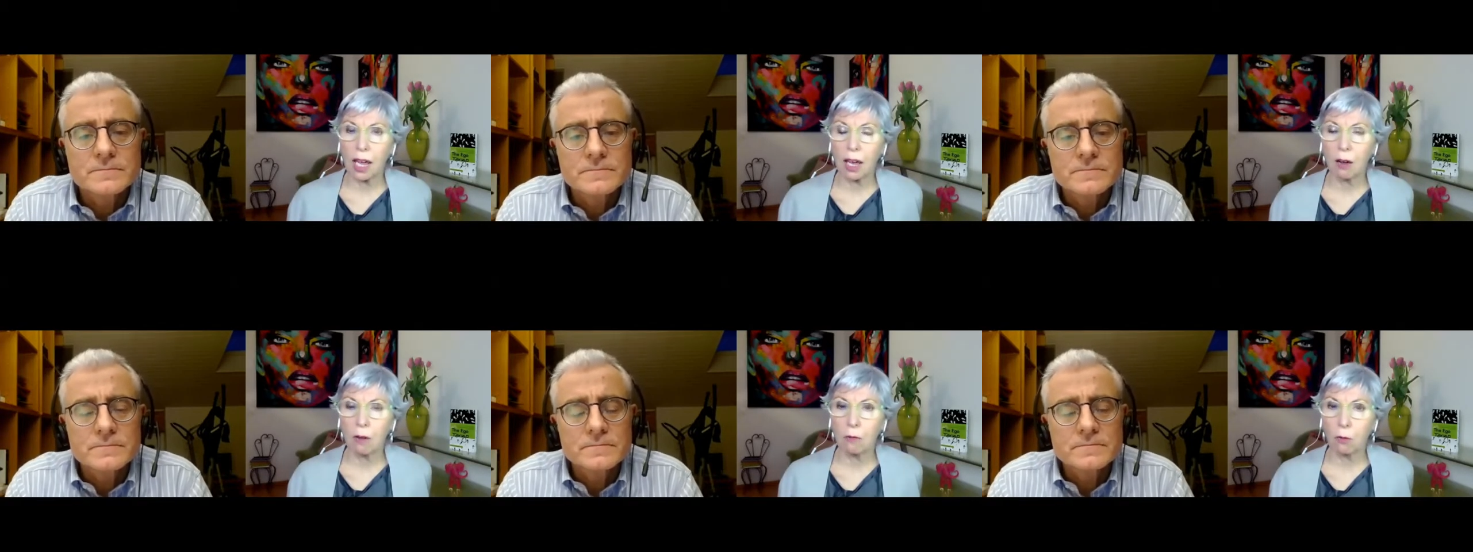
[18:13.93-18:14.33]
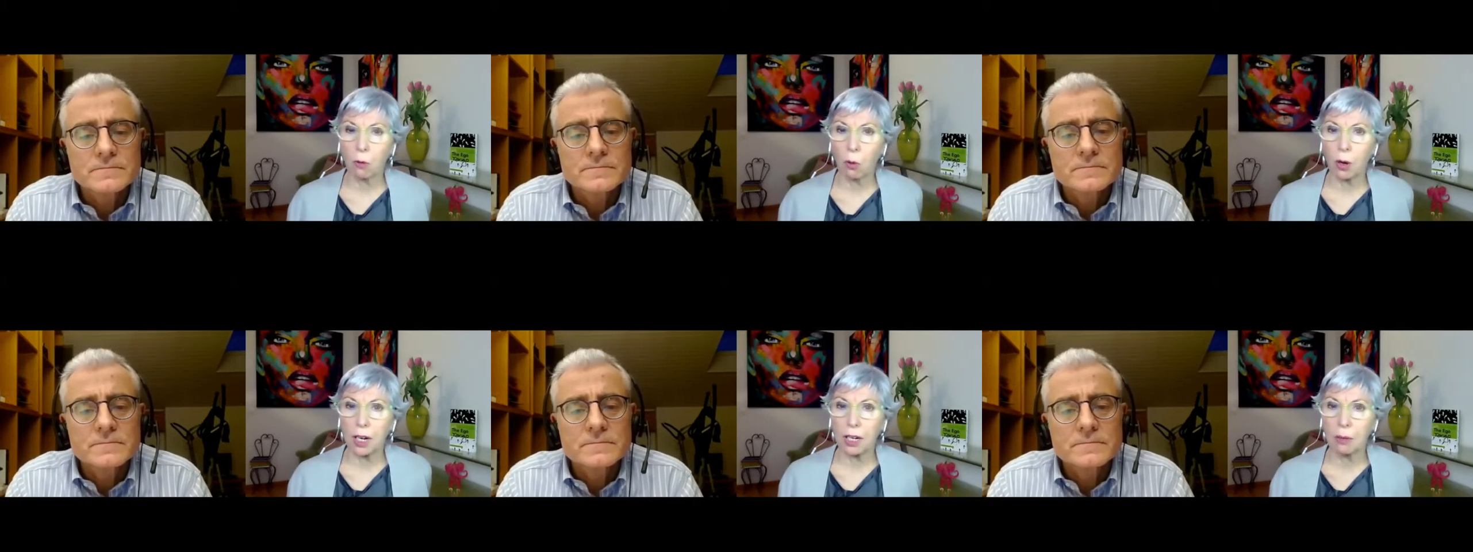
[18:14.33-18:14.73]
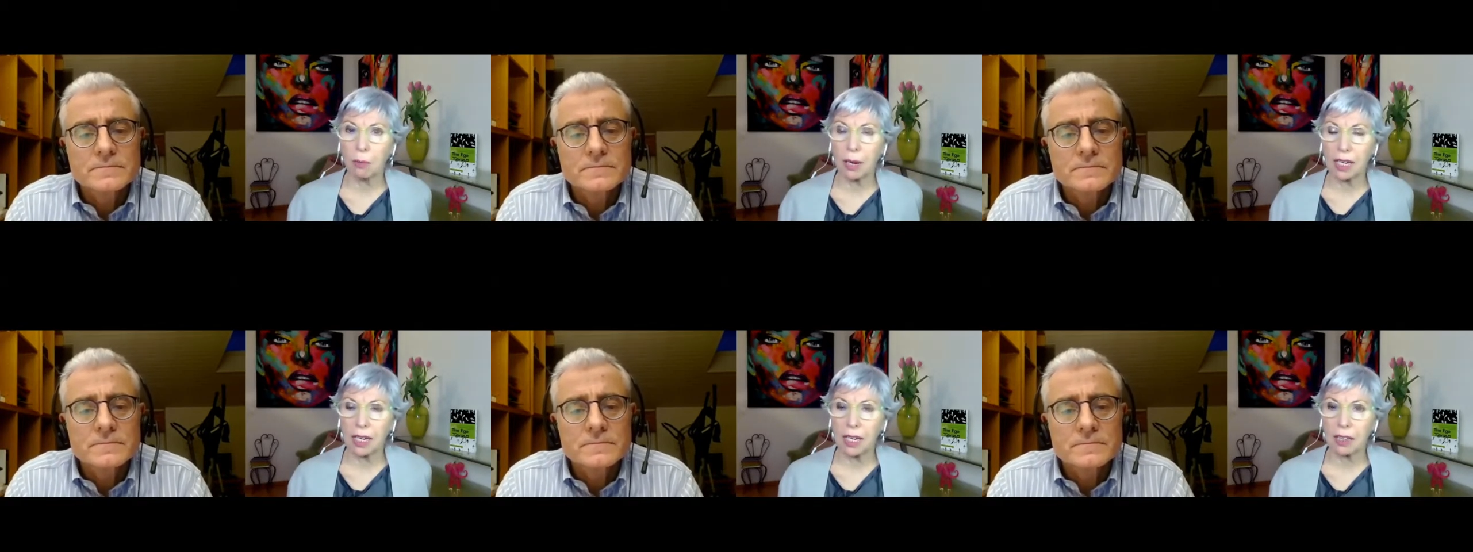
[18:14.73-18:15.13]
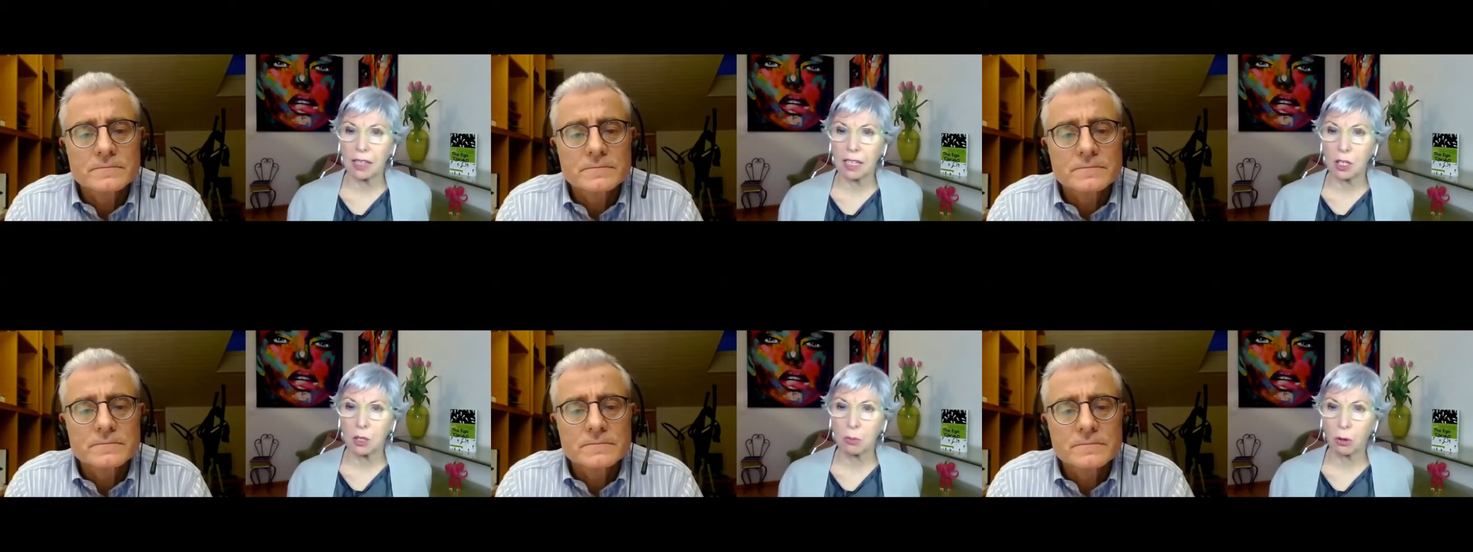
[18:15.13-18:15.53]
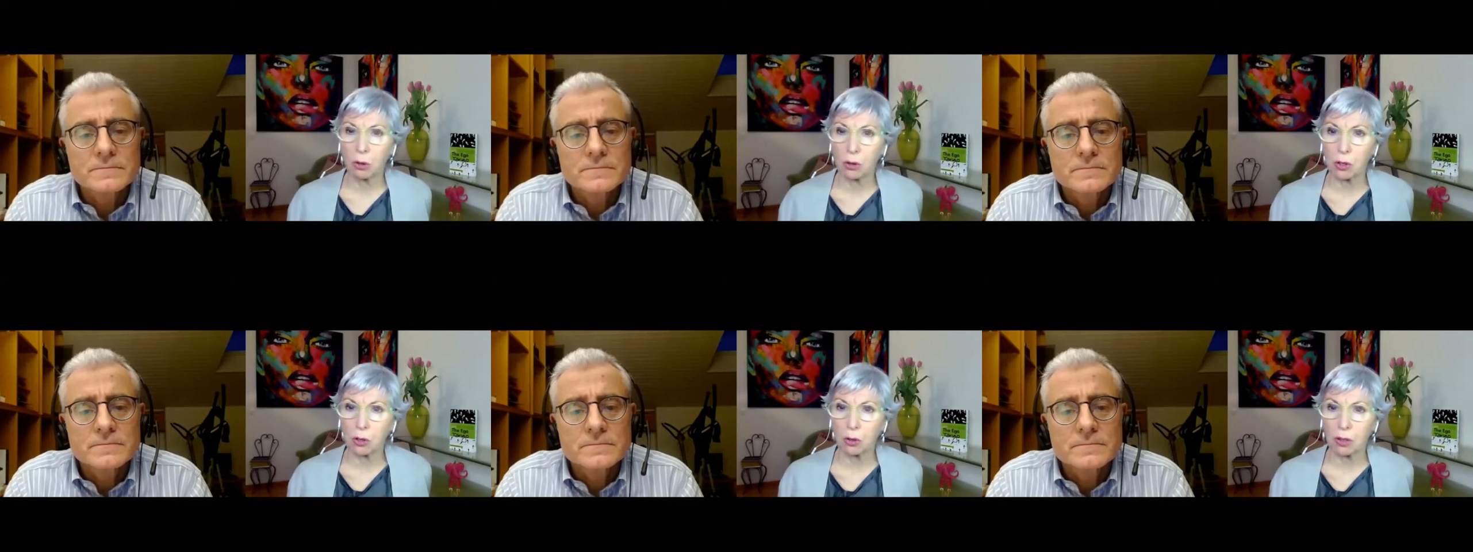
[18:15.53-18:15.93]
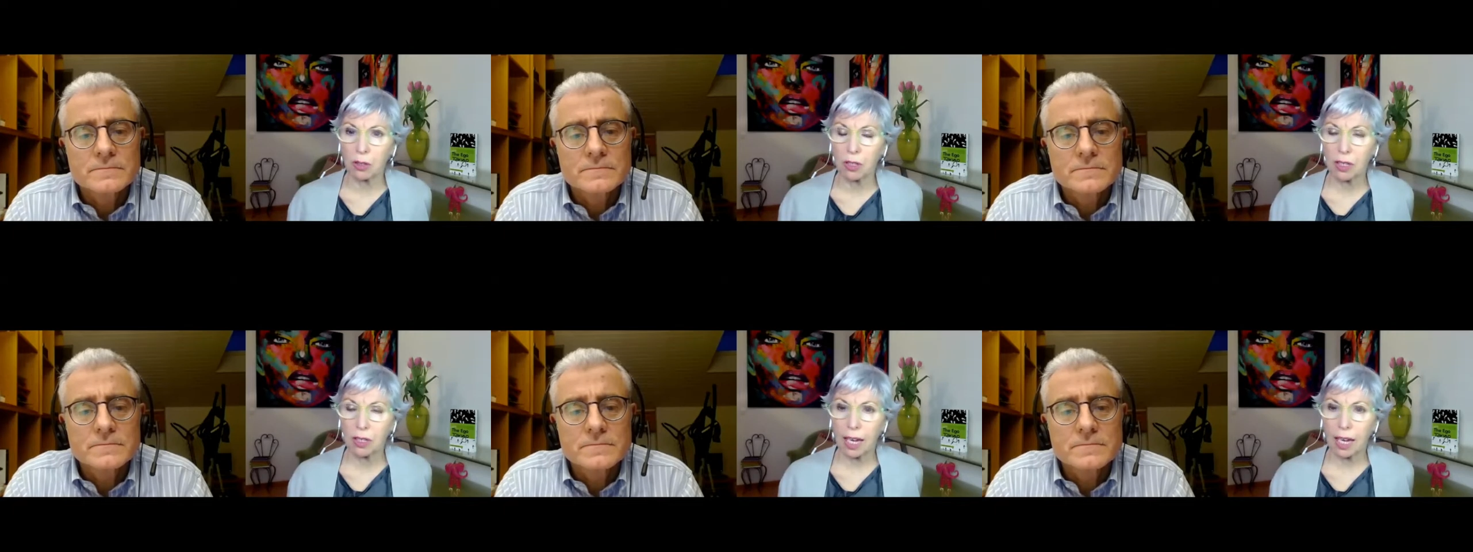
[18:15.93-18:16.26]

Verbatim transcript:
Speaker 1: avoid making things personal?